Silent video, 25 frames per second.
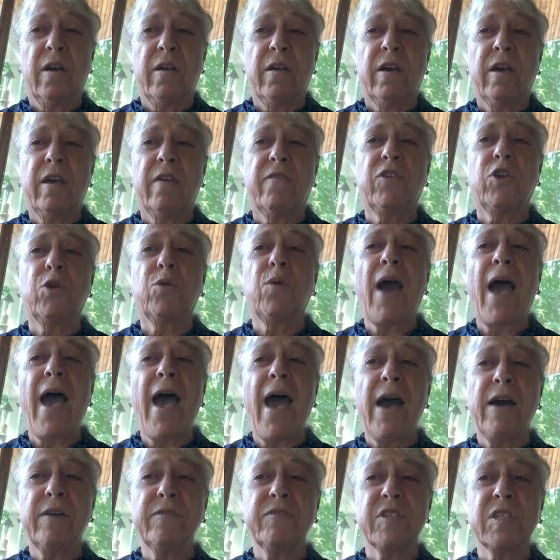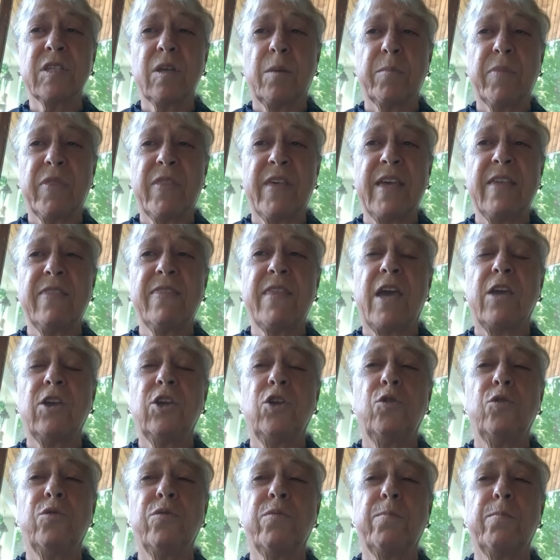if you have something that
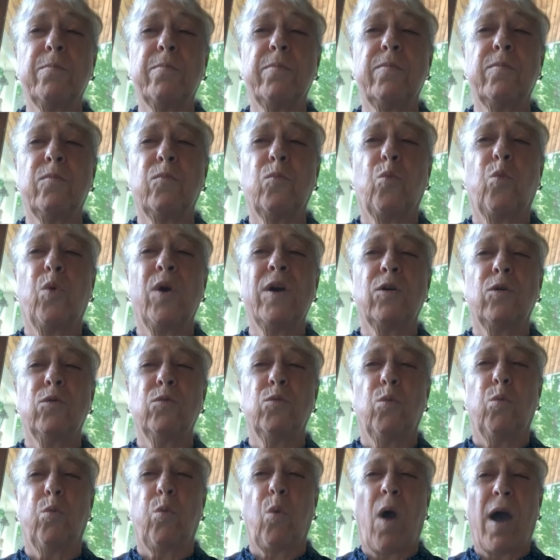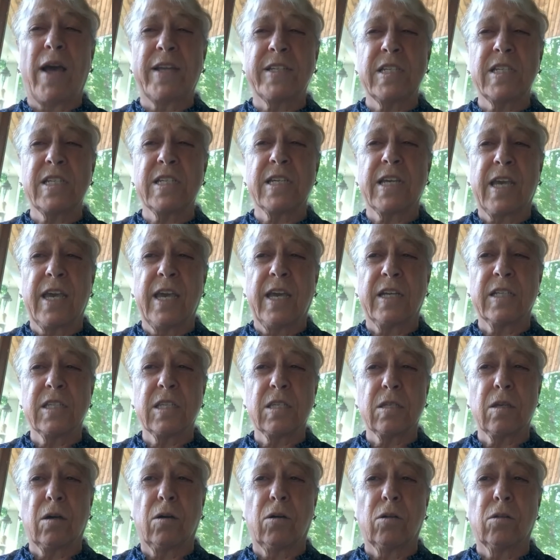you will want to
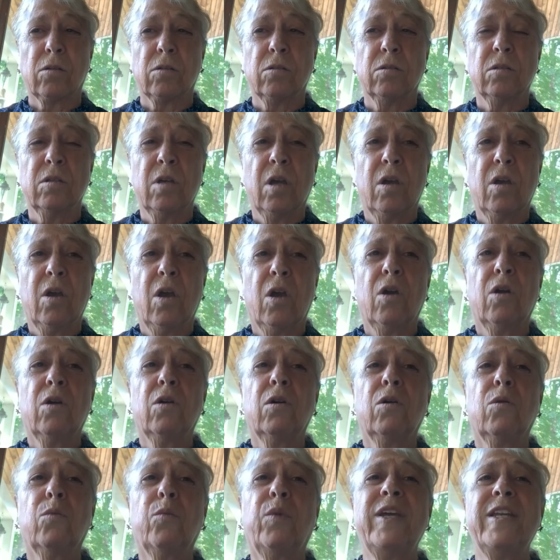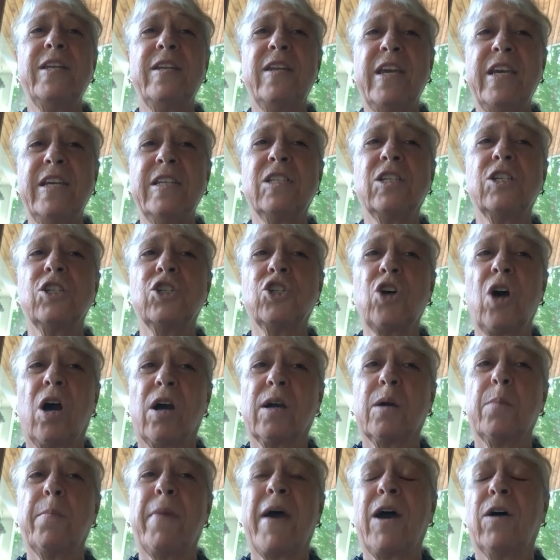cancel, we need to
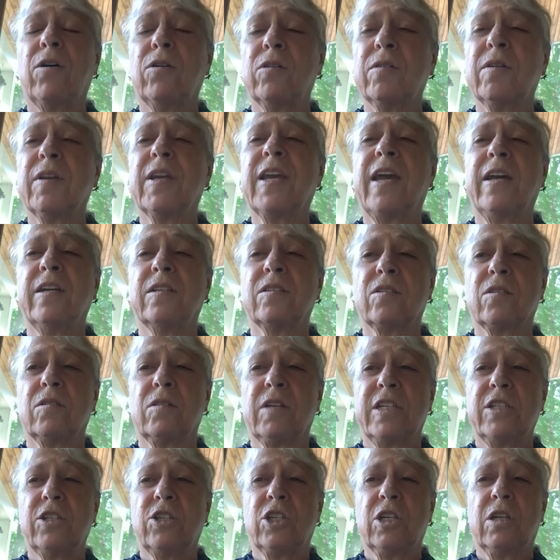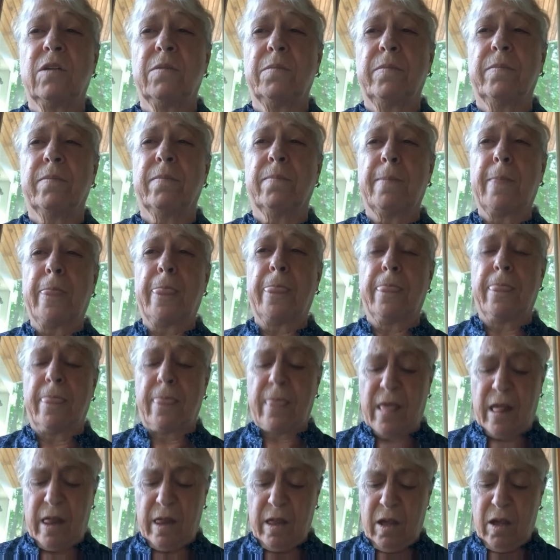talk about cancellation.
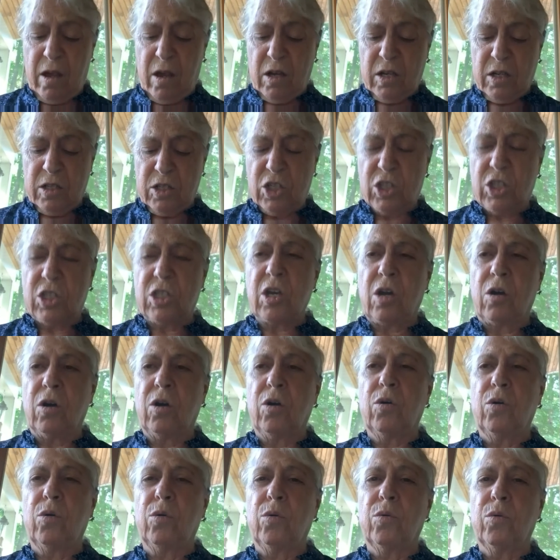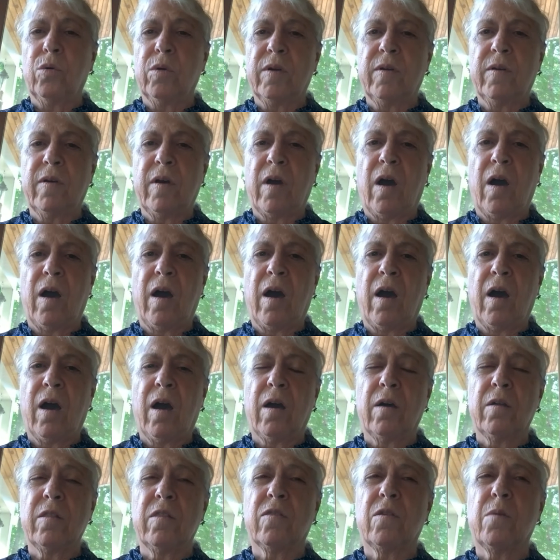So
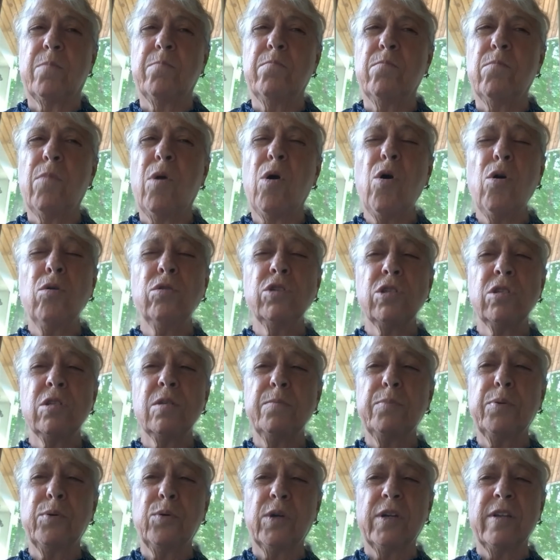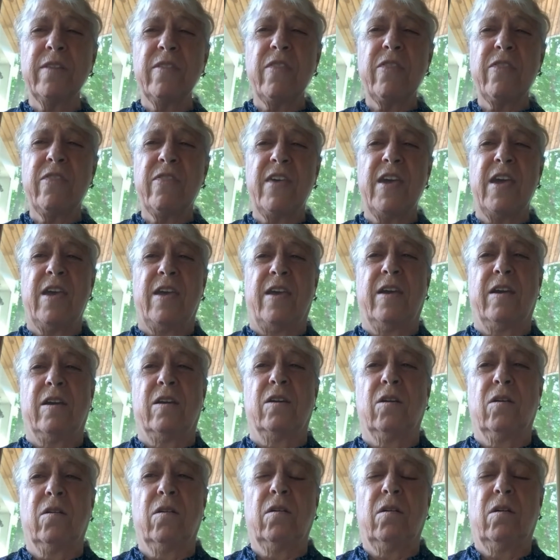the most important
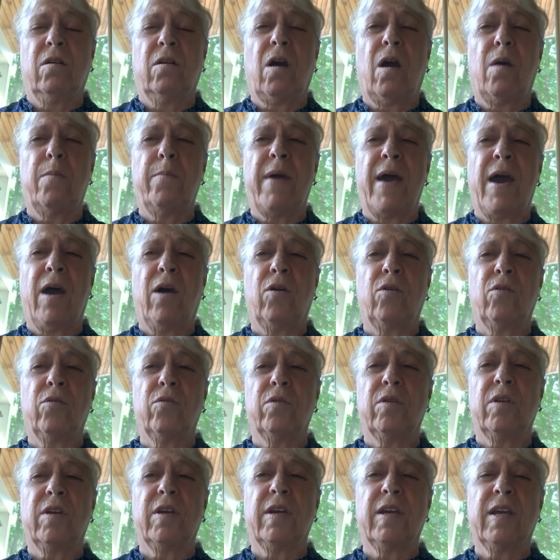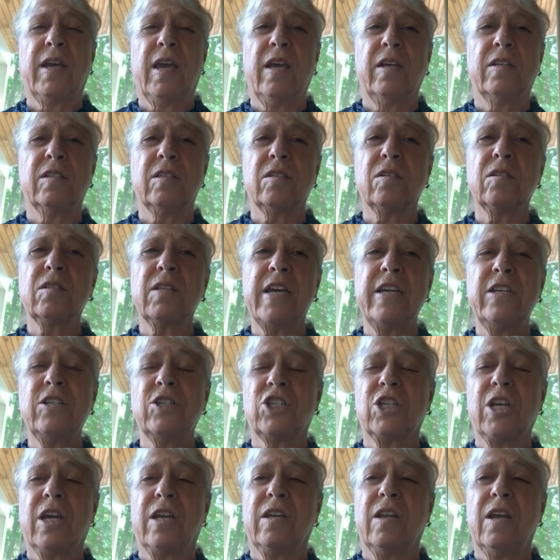thing about
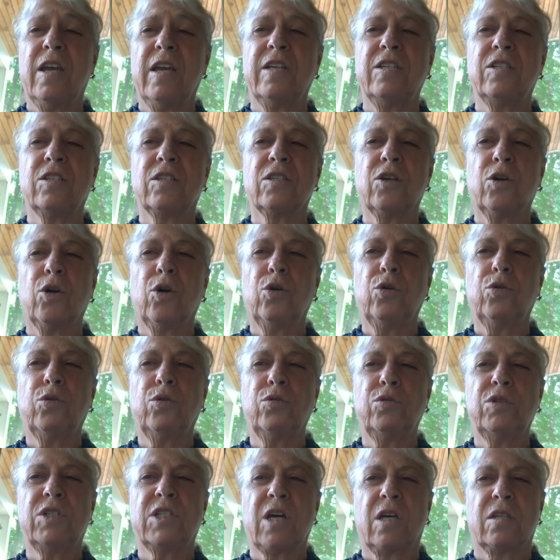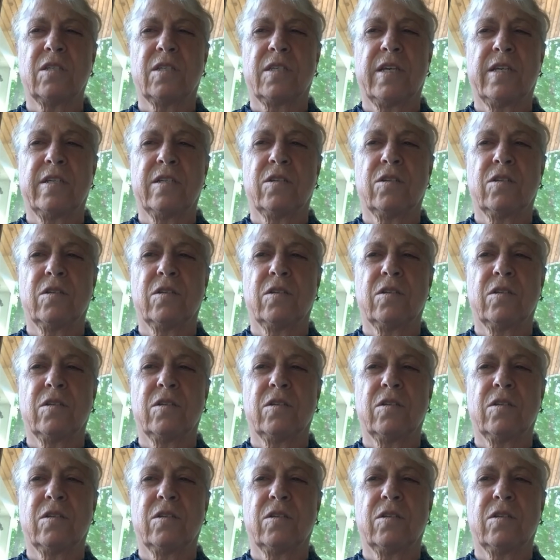cancellation is who does it.